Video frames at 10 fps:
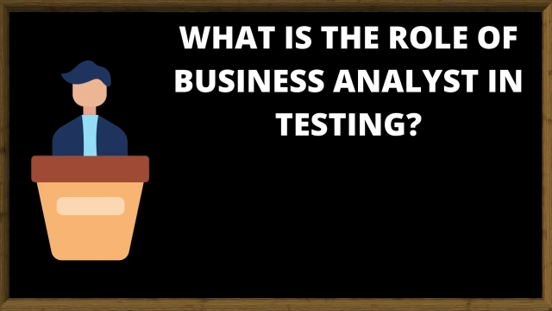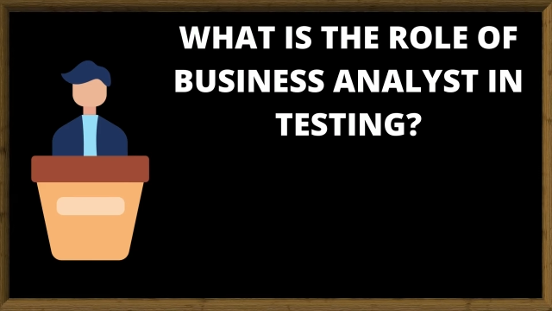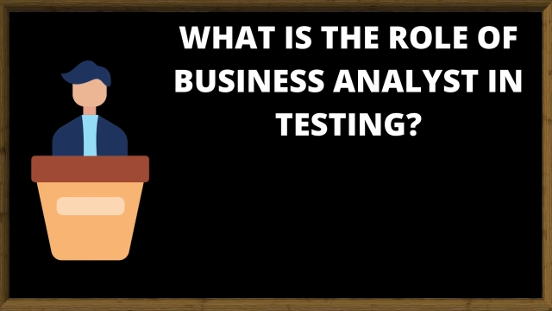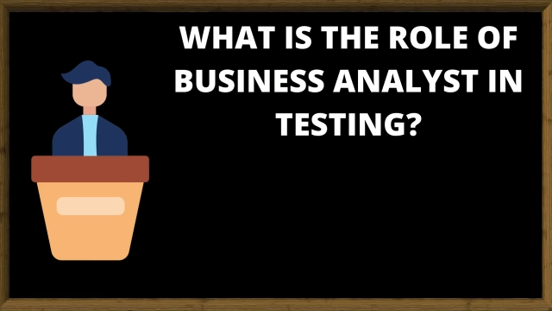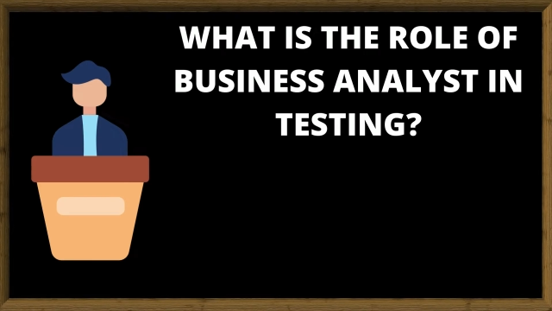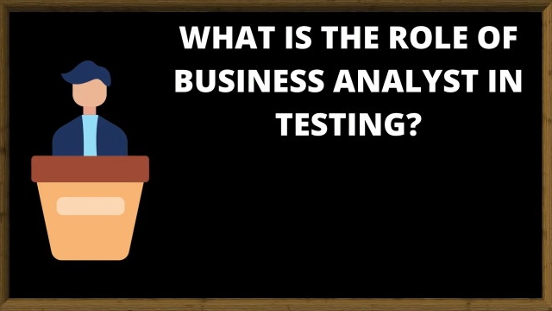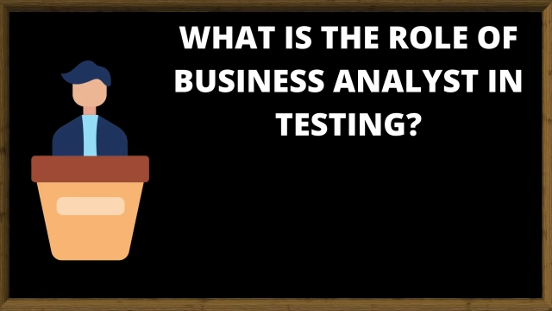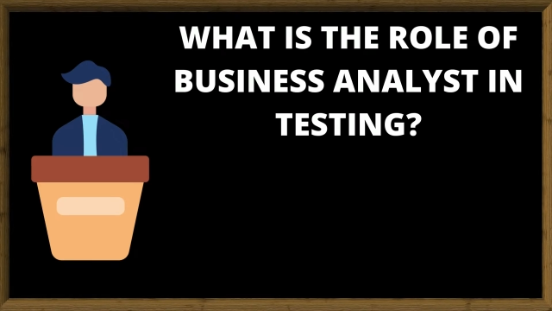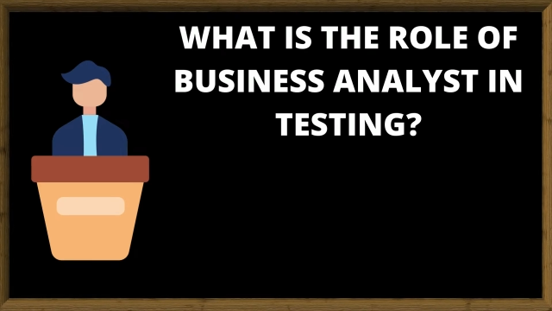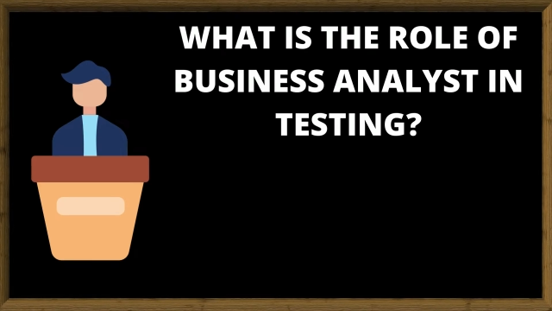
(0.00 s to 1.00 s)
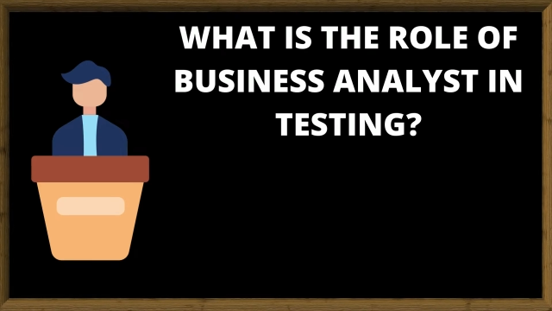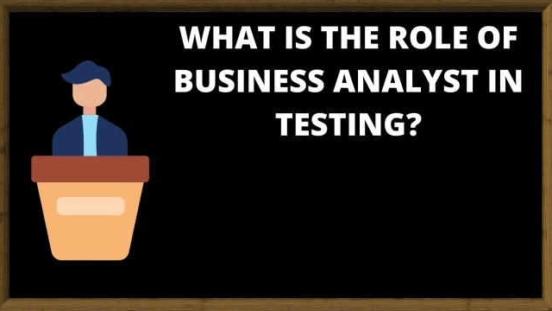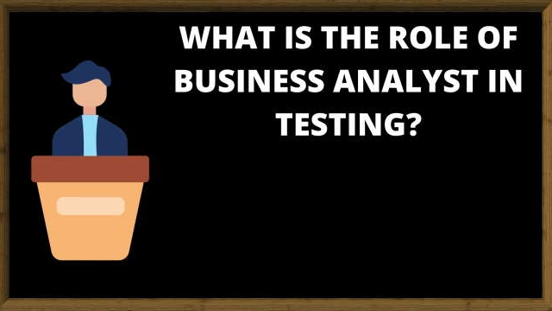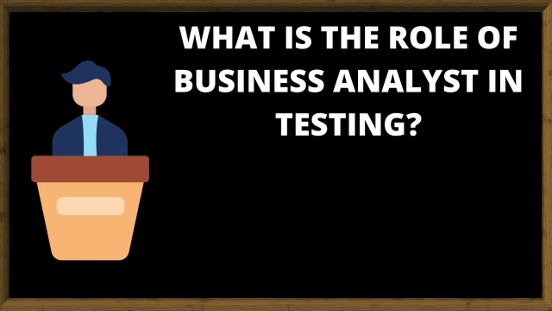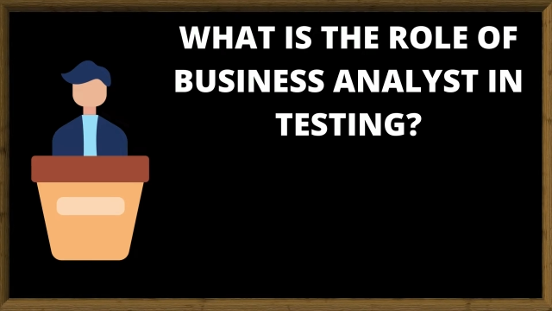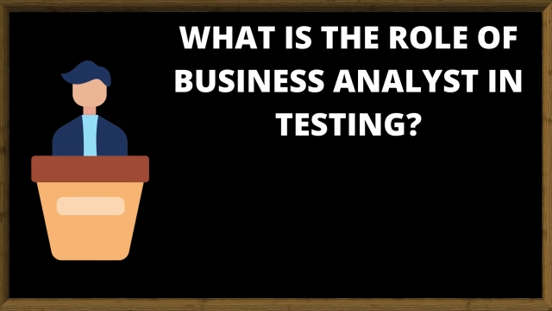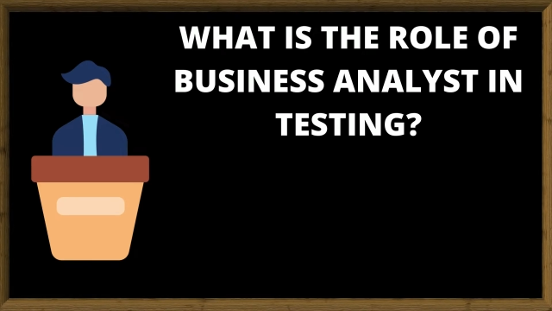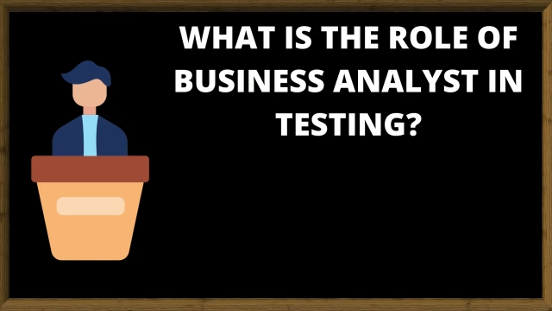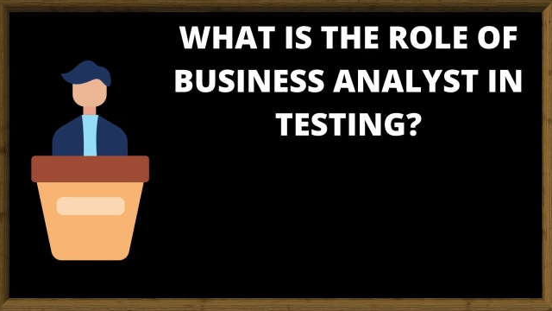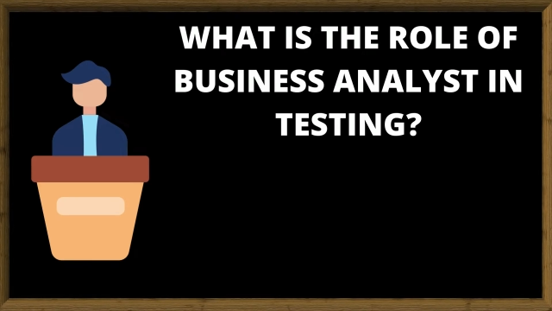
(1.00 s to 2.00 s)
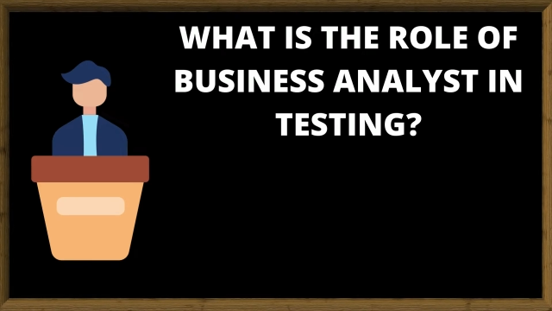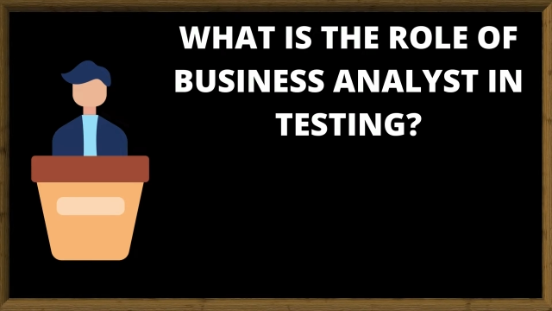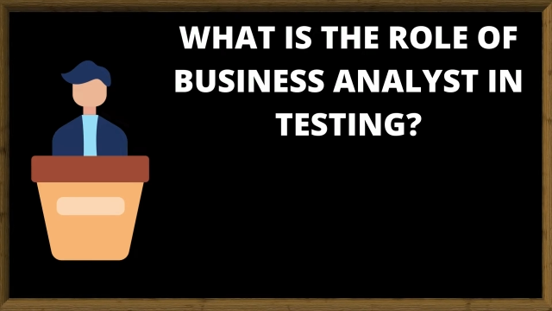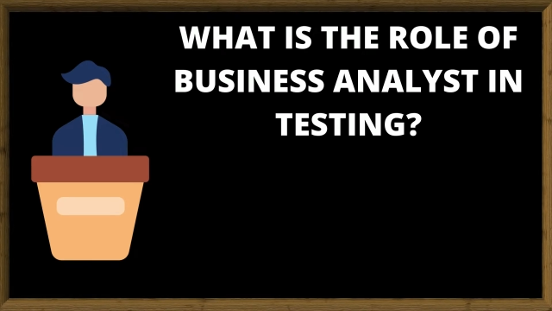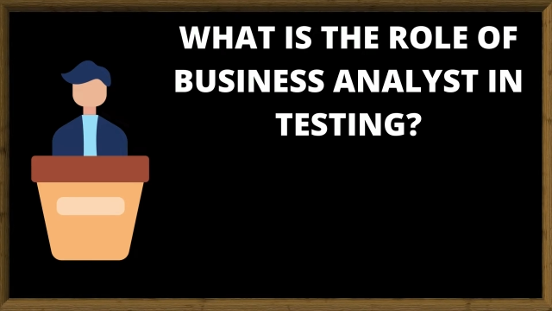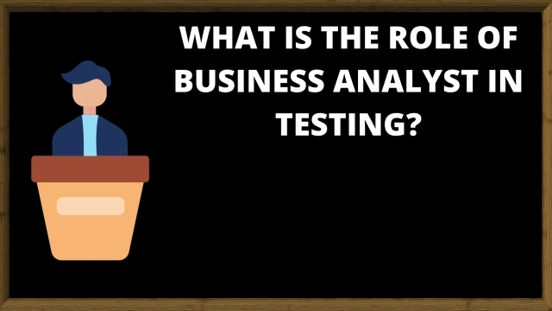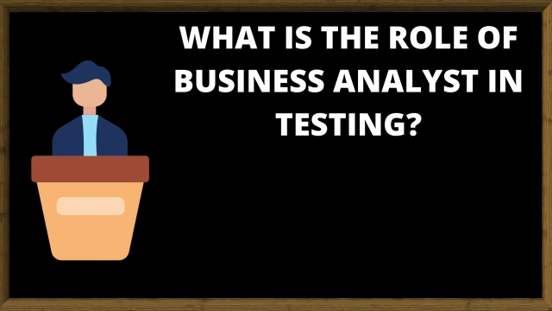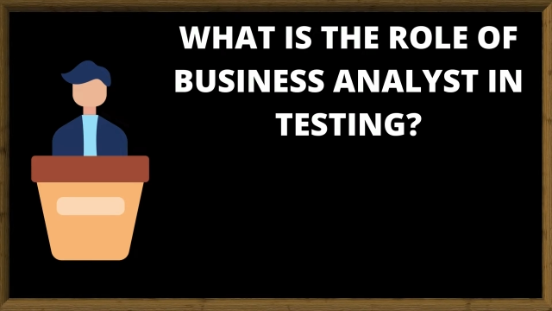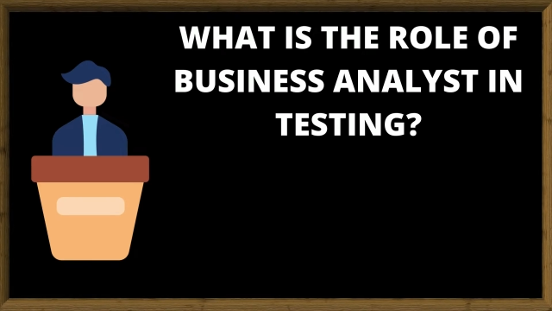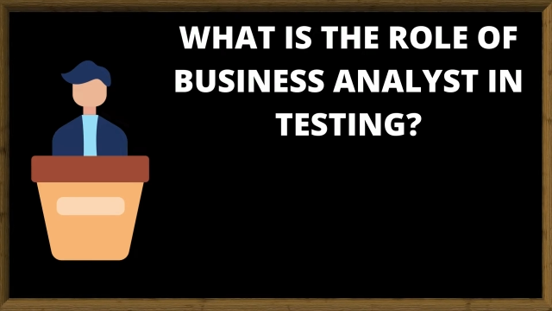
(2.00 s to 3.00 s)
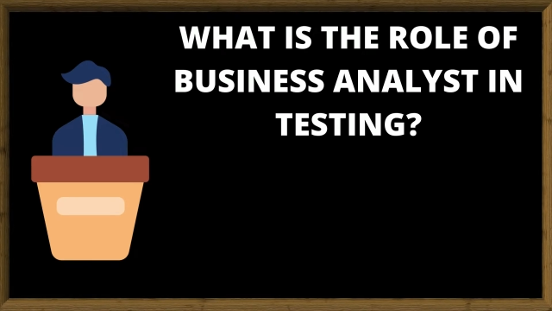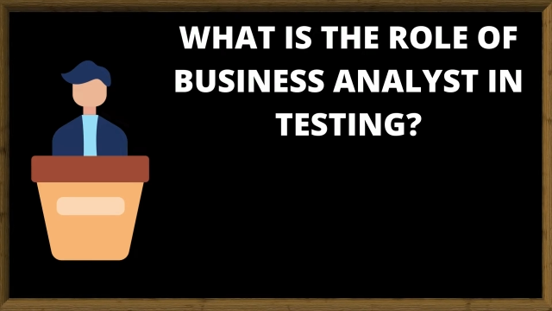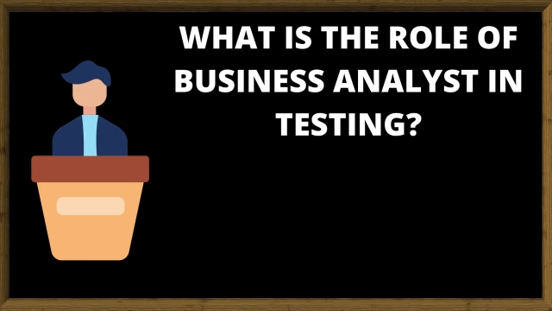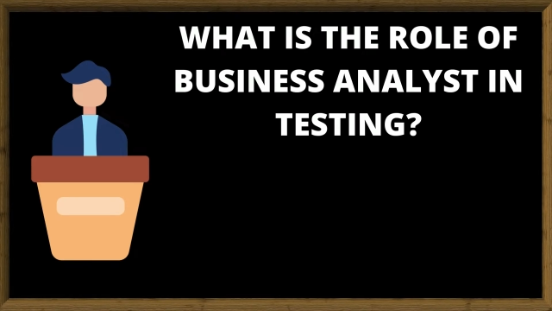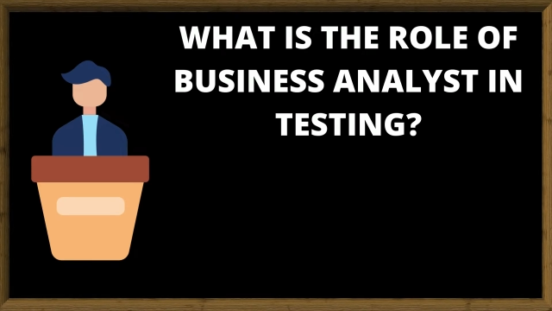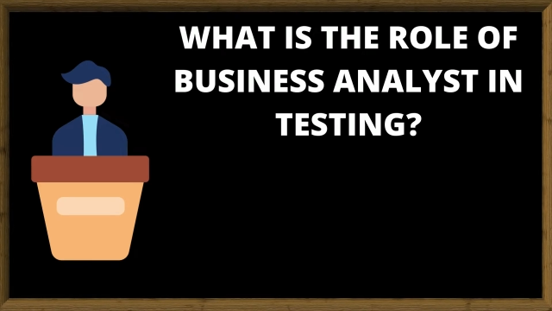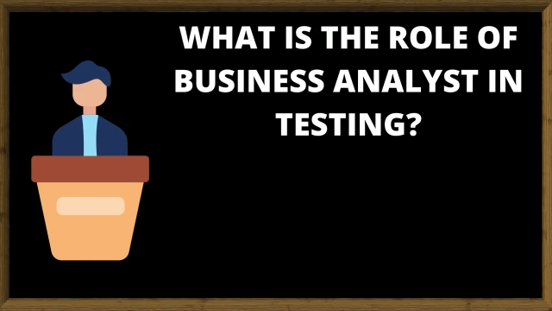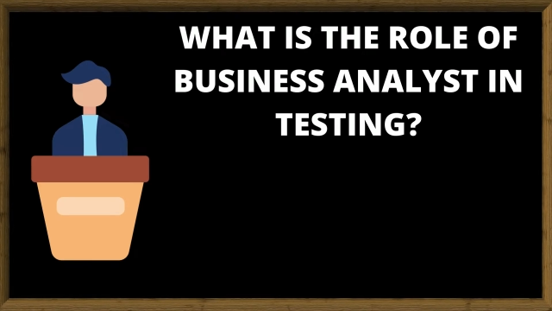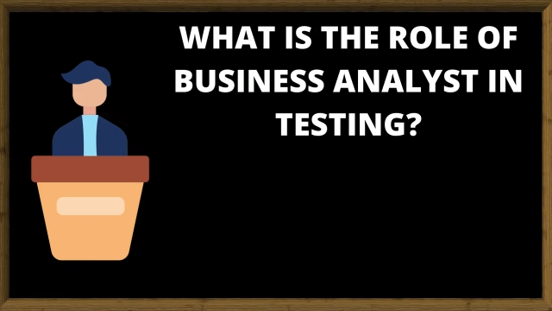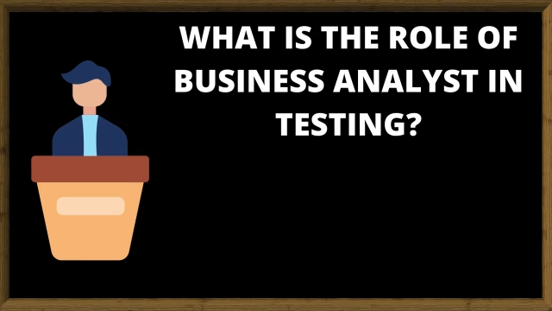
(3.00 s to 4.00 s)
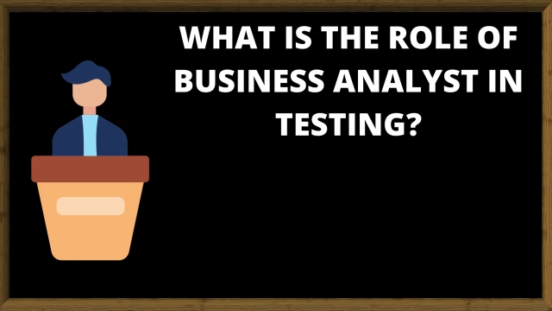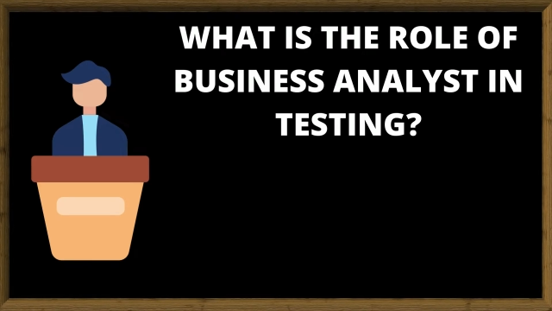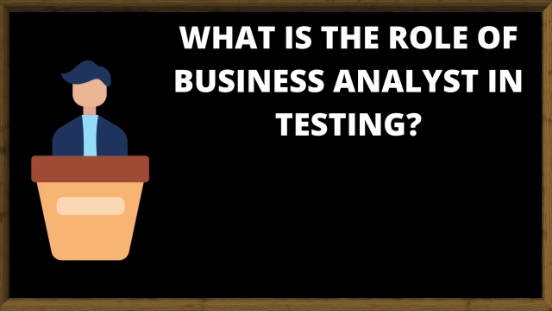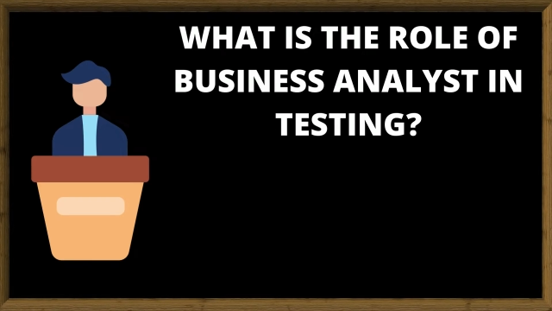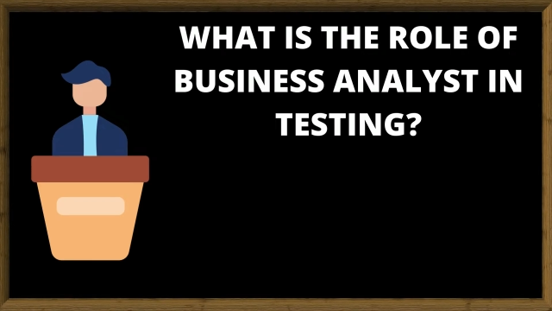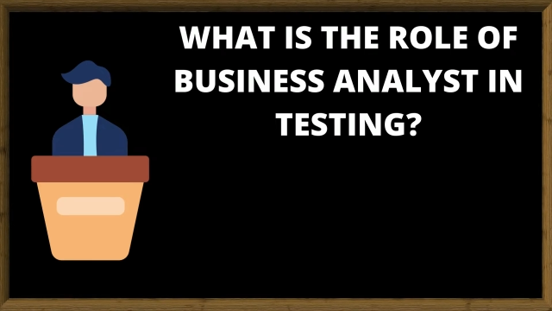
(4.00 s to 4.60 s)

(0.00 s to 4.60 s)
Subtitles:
(no speaker visible)